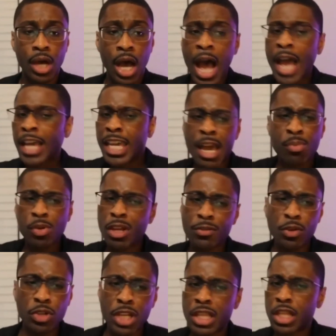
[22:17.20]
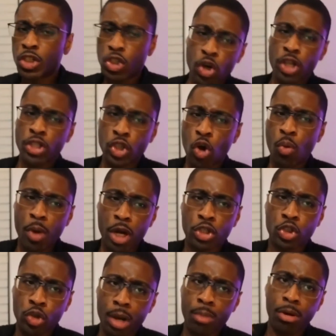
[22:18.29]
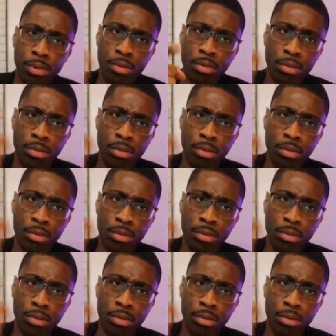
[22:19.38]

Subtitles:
I can't believe you did this, you're in so much trouble.